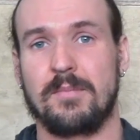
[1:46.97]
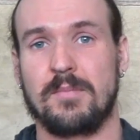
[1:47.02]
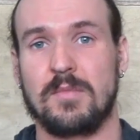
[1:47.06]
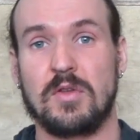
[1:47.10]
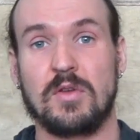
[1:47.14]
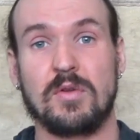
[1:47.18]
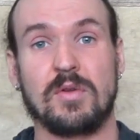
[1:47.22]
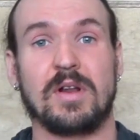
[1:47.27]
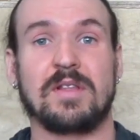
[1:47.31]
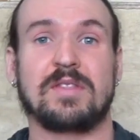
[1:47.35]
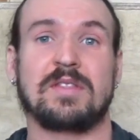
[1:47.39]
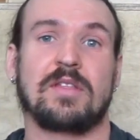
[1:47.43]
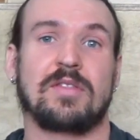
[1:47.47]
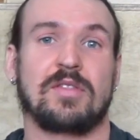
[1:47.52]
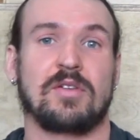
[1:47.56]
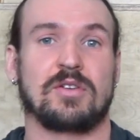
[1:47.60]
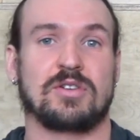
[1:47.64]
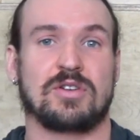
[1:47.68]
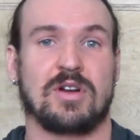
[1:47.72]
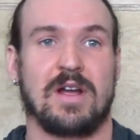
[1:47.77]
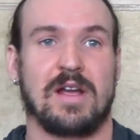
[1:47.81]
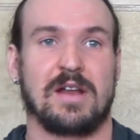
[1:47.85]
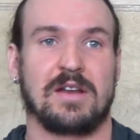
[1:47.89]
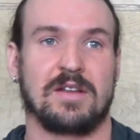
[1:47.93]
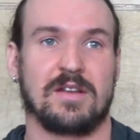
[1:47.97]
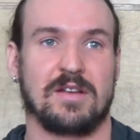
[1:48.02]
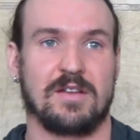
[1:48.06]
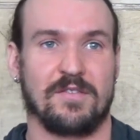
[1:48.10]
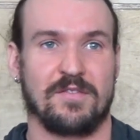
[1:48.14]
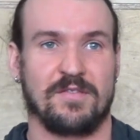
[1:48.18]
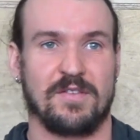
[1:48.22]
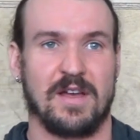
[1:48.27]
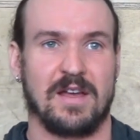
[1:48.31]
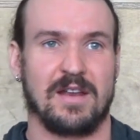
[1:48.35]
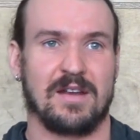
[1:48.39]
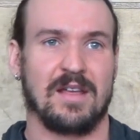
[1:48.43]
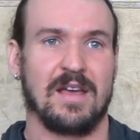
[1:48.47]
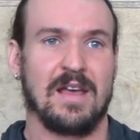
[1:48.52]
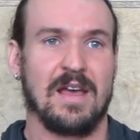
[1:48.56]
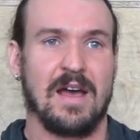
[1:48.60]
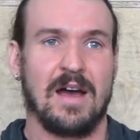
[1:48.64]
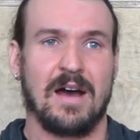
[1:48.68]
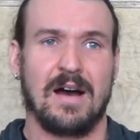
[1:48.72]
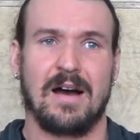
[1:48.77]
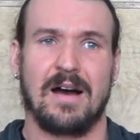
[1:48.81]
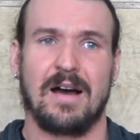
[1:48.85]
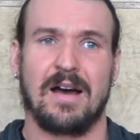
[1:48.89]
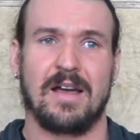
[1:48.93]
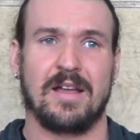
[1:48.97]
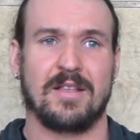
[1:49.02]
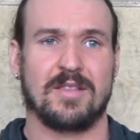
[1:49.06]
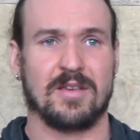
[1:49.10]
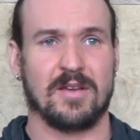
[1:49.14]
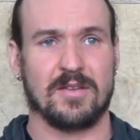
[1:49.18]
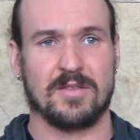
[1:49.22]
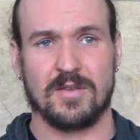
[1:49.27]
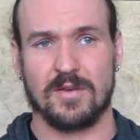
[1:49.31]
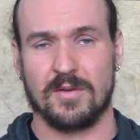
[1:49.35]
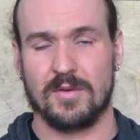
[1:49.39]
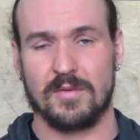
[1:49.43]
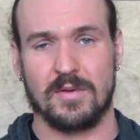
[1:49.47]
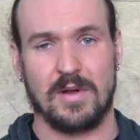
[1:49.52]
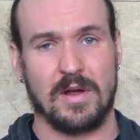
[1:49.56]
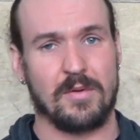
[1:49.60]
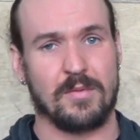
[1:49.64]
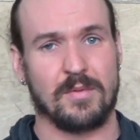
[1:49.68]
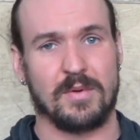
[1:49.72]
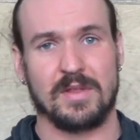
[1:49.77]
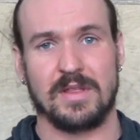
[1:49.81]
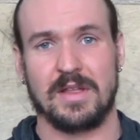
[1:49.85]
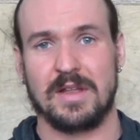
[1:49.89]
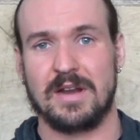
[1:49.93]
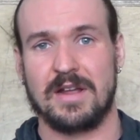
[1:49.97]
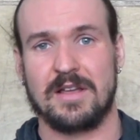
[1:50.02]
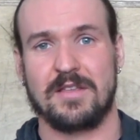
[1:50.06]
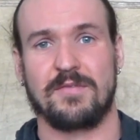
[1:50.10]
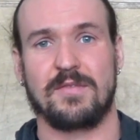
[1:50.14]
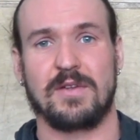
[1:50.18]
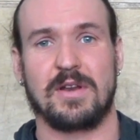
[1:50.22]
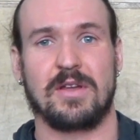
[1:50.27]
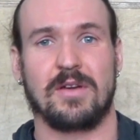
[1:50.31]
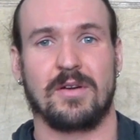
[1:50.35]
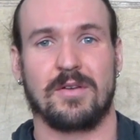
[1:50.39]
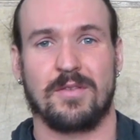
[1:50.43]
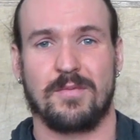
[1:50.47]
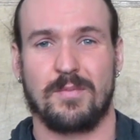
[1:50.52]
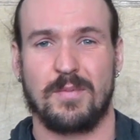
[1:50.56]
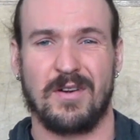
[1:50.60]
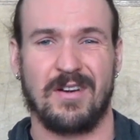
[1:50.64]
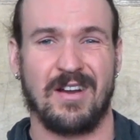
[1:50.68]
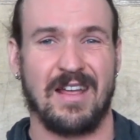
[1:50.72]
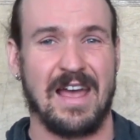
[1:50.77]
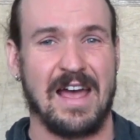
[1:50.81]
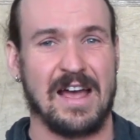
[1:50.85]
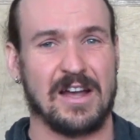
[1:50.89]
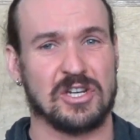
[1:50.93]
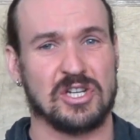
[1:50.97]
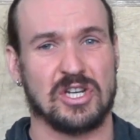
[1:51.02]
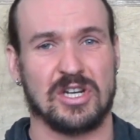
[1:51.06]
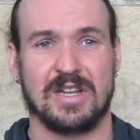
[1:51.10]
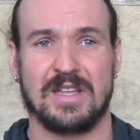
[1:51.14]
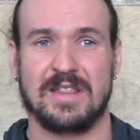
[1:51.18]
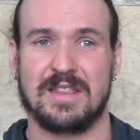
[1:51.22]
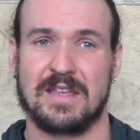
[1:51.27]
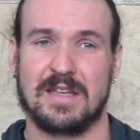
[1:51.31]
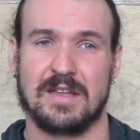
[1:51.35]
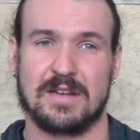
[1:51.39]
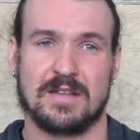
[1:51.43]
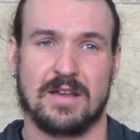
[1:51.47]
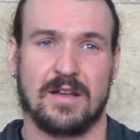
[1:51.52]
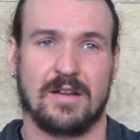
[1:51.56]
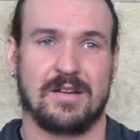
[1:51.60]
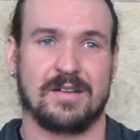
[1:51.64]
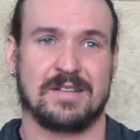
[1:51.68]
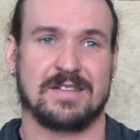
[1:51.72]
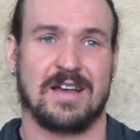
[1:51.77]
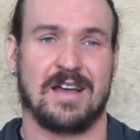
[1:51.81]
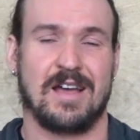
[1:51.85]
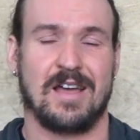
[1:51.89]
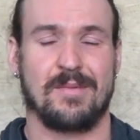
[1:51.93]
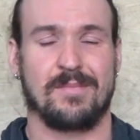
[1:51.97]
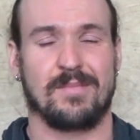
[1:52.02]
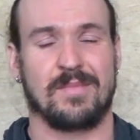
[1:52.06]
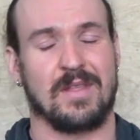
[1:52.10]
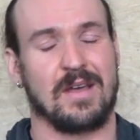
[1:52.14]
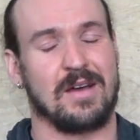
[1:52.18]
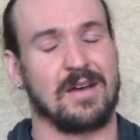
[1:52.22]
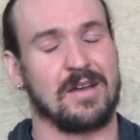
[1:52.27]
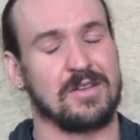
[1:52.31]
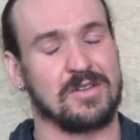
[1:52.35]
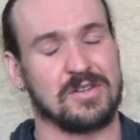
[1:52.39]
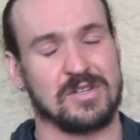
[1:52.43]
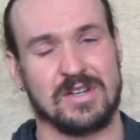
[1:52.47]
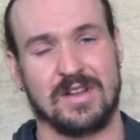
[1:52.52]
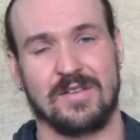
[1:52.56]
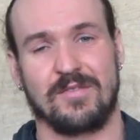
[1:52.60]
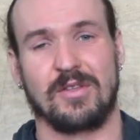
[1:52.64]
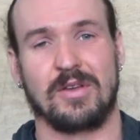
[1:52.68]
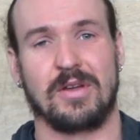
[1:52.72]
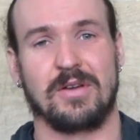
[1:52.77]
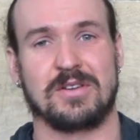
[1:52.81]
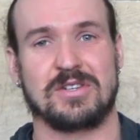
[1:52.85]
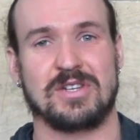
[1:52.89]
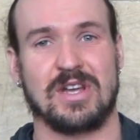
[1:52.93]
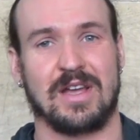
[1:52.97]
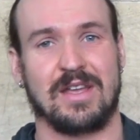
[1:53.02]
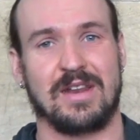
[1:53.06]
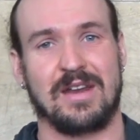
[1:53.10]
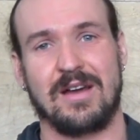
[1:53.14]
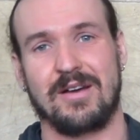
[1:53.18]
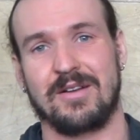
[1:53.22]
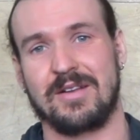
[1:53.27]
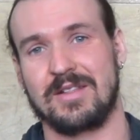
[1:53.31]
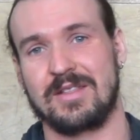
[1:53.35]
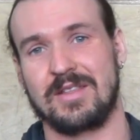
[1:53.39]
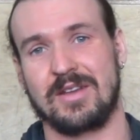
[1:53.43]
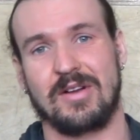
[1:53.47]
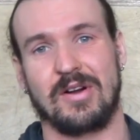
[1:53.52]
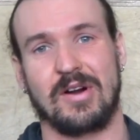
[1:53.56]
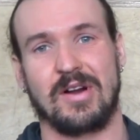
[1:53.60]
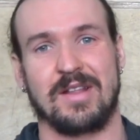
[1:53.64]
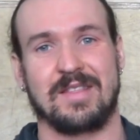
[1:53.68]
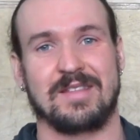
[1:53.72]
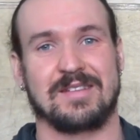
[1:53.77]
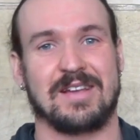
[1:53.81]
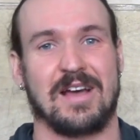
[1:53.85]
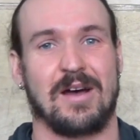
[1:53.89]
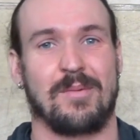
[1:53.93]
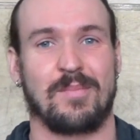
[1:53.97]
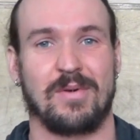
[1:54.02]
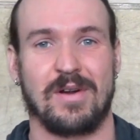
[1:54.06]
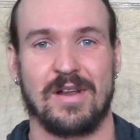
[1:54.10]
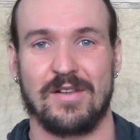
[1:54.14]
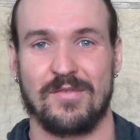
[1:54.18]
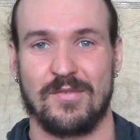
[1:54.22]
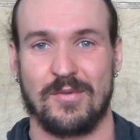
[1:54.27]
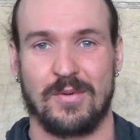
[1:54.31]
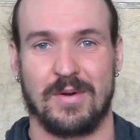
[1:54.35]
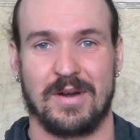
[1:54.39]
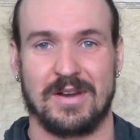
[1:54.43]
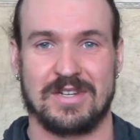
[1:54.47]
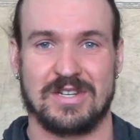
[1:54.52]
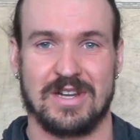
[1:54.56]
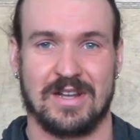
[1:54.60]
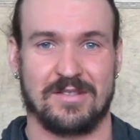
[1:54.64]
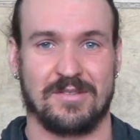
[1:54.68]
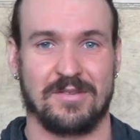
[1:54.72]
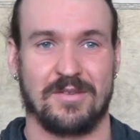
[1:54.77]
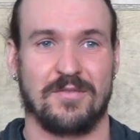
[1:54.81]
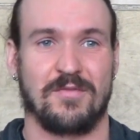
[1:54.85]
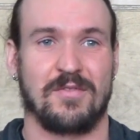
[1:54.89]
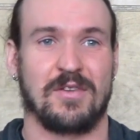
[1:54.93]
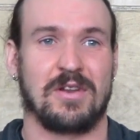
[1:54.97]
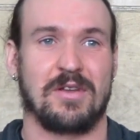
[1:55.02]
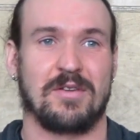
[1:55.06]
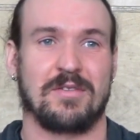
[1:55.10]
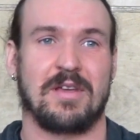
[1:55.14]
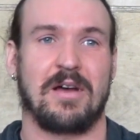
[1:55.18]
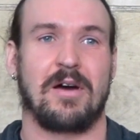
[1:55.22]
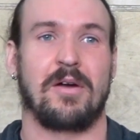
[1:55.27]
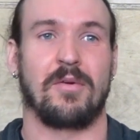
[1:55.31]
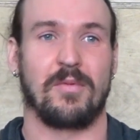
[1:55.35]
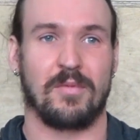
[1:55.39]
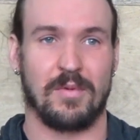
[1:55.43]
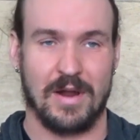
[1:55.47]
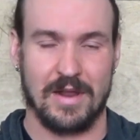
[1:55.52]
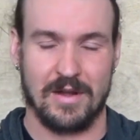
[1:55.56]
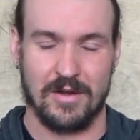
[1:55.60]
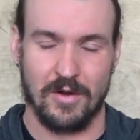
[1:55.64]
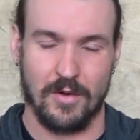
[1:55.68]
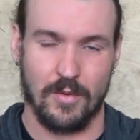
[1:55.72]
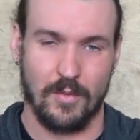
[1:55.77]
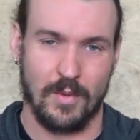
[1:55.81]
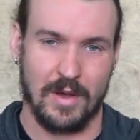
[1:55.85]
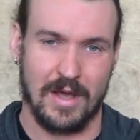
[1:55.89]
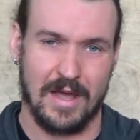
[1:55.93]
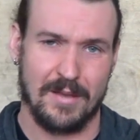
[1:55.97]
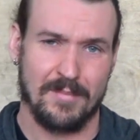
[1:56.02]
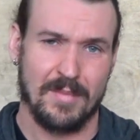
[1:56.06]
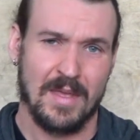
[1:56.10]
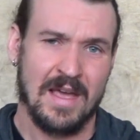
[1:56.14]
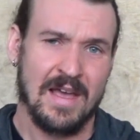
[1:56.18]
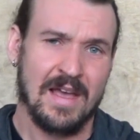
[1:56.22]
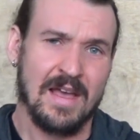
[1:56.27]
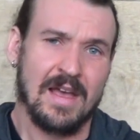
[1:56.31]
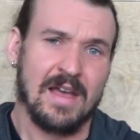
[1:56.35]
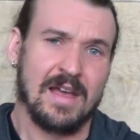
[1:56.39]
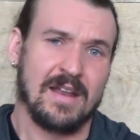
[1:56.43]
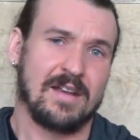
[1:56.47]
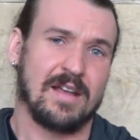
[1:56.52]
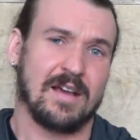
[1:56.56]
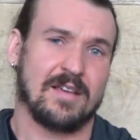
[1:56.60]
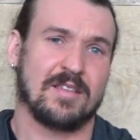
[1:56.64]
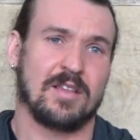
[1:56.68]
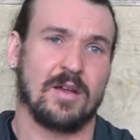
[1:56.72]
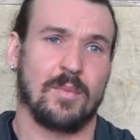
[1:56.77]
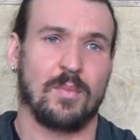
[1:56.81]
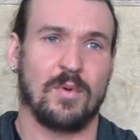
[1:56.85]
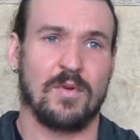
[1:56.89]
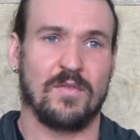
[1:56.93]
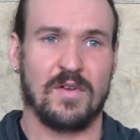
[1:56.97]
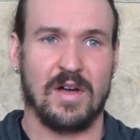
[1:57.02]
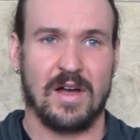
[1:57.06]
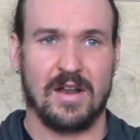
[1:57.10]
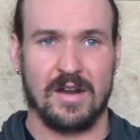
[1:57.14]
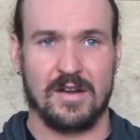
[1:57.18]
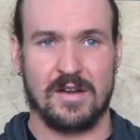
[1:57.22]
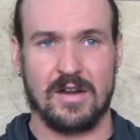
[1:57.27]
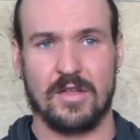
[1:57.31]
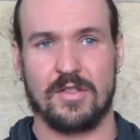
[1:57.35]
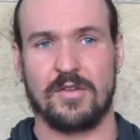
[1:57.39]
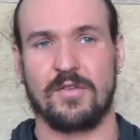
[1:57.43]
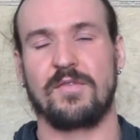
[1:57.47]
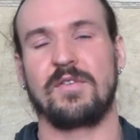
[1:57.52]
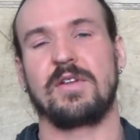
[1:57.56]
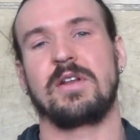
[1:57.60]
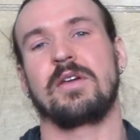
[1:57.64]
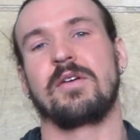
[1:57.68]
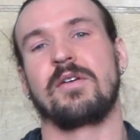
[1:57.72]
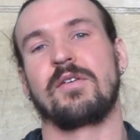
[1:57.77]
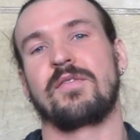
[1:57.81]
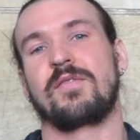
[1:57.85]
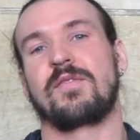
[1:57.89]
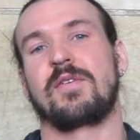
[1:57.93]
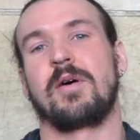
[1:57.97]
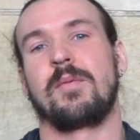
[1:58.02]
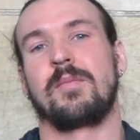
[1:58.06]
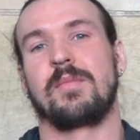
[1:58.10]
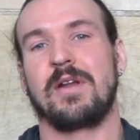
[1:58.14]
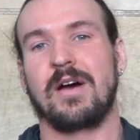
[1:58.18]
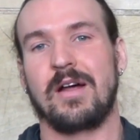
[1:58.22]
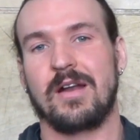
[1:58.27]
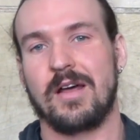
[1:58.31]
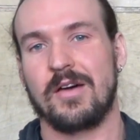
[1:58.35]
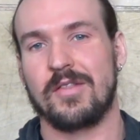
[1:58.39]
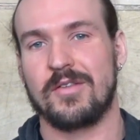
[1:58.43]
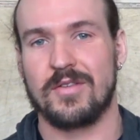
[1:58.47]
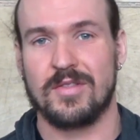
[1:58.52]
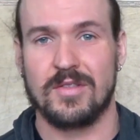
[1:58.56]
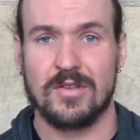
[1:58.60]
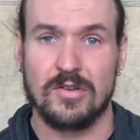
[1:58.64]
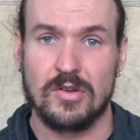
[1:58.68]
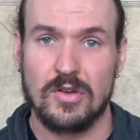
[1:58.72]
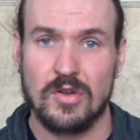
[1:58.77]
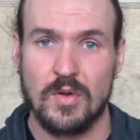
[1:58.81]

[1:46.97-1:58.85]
unit that they're trying to defend. It's also a really nice video. It's very action-y the entire time. You should definitely go check it out. Hit the card at the top right if you want to check those videos out right away. Next up, we've got another video from none other than